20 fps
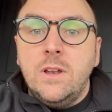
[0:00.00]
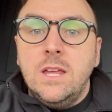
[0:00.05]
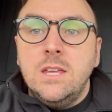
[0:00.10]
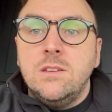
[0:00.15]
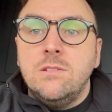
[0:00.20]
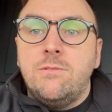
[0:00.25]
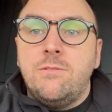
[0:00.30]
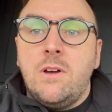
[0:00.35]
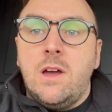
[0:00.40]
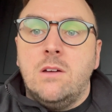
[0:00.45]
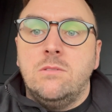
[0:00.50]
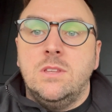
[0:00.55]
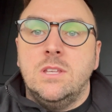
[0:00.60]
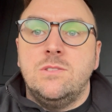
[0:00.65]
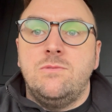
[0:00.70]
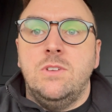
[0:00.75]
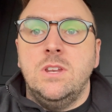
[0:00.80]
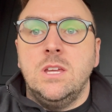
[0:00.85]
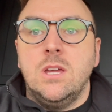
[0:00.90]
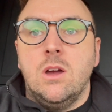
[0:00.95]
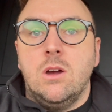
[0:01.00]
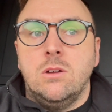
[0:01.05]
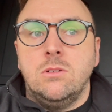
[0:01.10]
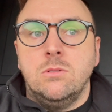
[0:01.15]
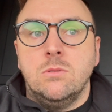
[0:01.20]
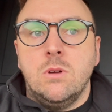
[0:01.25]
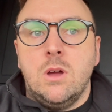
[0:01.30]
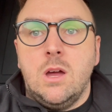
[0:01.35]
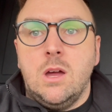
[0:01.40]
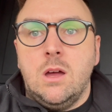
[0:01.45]
you found this video
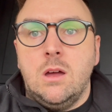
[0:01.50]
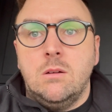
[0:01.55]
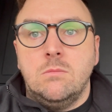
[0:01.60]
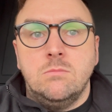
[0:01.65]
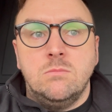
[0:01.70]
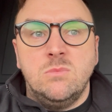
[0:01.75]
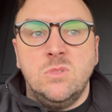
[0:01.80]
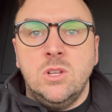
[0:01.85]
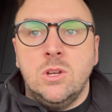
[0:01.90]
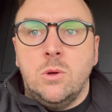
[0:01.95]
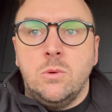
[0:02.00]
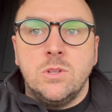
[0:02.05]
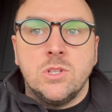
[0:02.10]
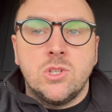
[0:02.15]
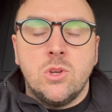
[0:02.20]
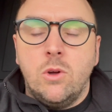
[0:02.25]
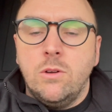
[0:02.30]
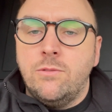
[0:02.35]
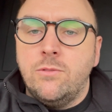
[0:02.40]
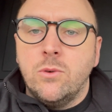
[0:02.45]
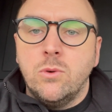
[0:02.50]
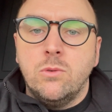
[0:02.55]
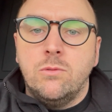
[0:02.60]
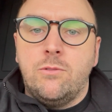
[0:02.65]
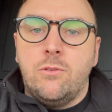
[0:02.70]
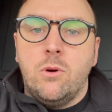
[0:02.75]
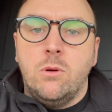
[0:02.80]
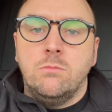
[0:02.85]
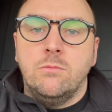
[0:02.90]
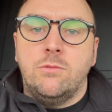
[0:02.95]
insightful
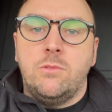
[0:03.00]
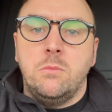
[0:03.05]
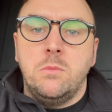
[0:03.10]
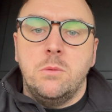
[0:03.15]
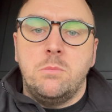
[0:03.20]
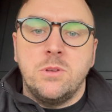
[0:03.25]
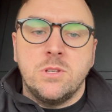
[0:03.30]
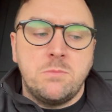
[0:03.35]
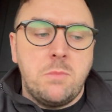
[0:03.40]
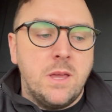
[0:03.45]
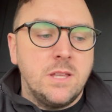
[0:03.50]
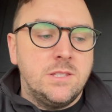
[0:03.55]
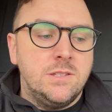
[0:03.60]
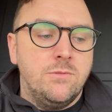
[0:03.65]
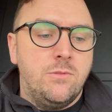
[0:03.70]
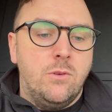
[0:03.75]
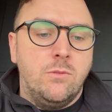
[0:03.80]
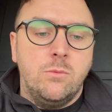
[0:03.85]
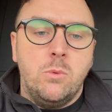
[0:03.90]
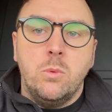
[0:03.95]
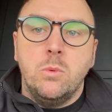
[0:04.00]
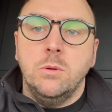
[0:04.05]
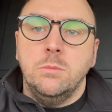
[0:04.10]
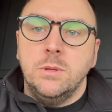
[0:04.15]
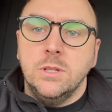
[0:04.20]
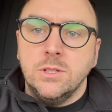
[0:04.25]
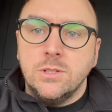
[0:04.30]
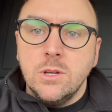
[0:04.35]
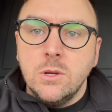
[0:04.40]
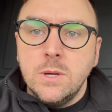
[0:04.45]
from the perspective of what we've
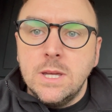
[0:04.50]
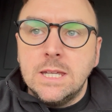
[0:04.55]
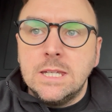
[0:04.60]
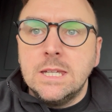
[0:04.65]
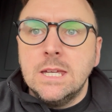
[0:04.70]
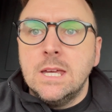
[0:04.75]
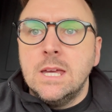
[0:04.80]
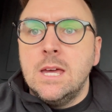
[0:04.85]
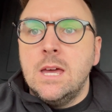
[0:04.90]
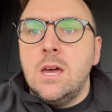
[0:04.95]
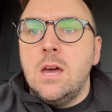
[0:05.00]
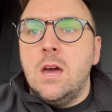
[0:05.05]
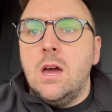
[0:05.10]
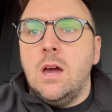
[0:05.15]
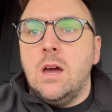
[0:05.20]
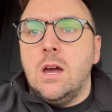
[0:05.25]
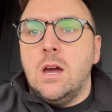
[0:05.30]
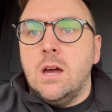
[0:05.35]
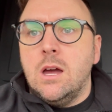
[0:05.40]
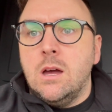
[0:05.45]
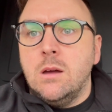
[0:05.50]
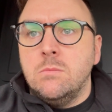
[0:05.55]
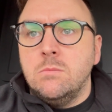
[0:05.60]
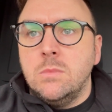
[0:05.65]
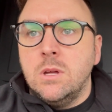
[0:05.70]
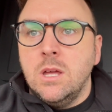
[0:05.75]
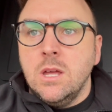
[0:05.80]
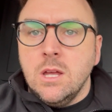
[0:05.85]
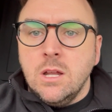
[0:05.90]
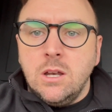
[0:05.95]
been doing. Like
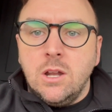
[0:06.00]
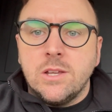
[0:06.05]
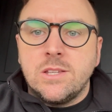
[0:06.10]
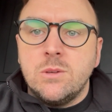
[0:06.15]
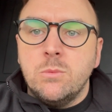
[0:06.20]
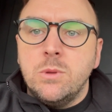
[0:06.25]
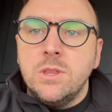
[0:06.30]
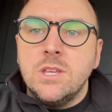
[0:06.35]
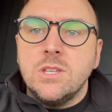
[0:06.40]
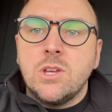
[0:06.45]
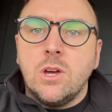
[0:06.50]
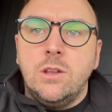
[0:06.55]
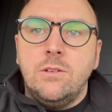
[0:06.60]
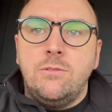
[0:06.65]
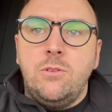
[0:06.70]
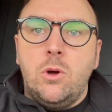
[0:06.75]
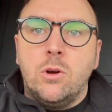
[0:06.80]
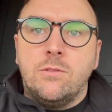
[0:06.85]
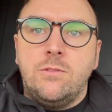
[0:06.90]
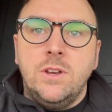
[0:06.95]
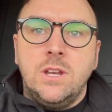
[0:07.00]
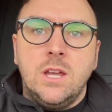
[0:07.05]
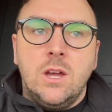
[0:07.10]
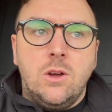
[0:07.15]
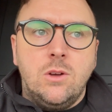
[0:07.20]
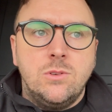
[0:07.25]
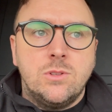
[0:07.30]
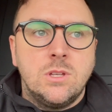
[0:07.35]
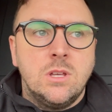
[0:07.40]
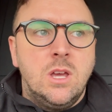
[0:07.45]
I said, with these kind of vlog
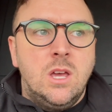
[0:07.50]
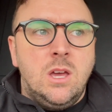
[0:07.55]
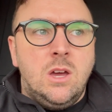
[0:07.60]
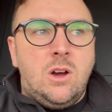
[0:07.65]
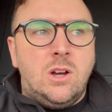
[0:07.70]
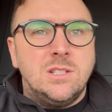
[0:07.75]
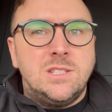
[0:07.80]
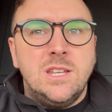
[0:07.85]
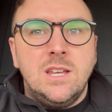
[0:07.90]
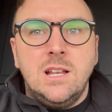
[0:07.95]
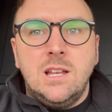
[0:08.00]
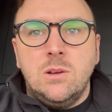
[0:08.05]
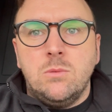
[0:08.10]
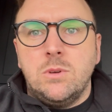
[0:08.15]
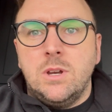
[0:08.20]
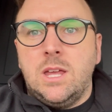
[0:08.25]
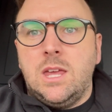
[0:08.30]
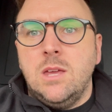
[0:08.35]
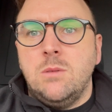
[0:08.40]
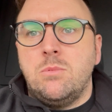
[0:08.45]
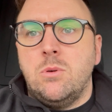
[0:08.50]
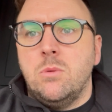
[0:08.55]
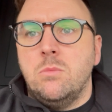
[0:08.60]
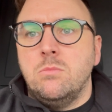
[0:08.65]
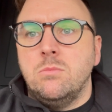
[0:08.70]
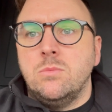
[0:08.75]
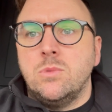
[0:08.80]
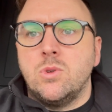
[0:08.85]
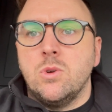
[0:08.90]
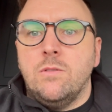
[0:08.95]
videos, ideally I want to keep
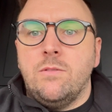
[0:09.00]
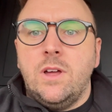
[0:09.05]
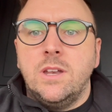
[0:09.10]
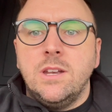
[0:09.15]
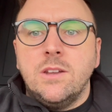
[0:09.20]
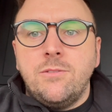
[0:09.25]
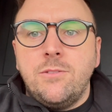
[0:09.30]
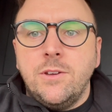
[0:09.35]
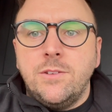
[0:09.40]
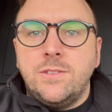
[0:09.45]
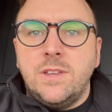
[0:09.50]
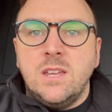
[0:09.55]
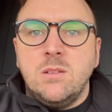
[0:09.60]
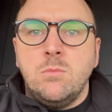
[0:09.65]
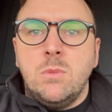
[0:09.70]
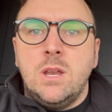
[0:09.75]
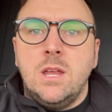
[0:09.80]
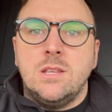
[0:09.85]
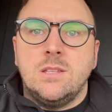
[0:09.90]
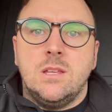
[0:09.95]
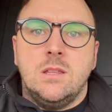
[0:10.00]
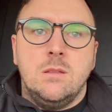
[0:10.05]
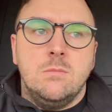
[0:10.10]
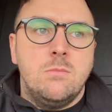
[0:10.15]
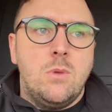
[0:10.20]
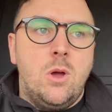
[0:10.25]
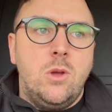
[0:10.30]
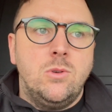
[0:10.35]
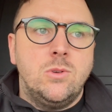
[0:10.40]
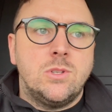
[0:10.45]
them sort of under 15 minutes at the
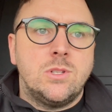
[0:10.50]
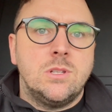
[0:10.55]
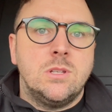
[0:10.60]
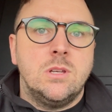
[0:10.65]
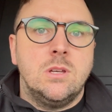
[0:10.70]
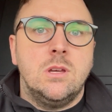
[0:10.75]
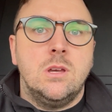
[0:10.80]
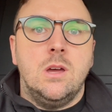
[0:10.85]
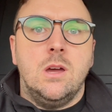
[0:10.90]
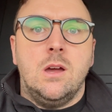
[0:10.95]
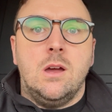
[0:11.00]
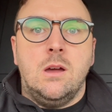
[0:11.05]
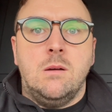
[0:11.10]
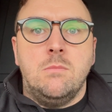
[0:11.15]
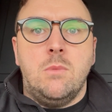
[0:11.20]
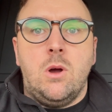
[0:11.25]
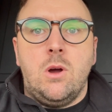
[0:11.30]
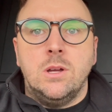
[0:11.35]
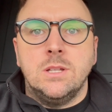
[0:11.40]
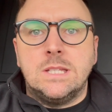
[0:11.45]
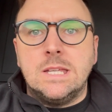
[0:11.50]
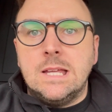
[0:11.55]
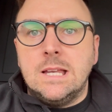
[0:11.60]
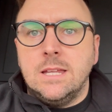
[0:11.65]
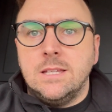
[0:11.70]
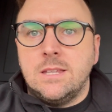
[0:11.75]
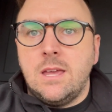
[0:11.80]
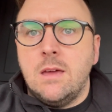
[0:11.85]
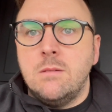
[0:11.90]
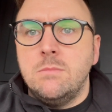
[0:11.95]
most, ideally
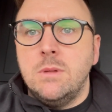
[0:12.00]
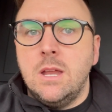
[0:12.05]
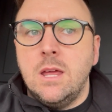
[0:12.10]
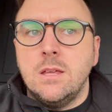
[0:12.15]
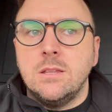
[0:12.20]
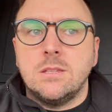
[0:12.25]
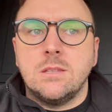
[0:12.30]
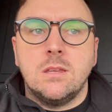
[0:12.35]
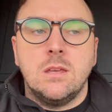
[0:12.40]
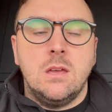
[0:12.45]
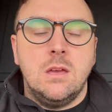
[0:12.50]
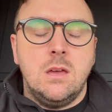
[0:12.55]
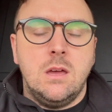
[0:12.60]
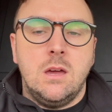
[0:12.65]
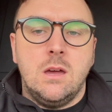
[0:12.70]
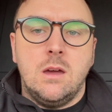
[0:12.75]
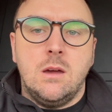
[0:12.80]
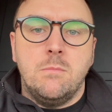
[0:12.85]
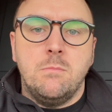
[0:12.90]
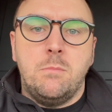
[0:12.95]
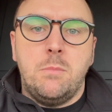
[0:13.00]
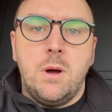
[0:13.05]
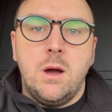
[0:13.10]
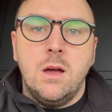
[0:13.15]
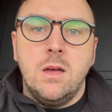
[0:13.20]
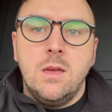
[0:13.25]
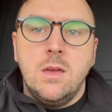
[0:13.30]
10 minutes. But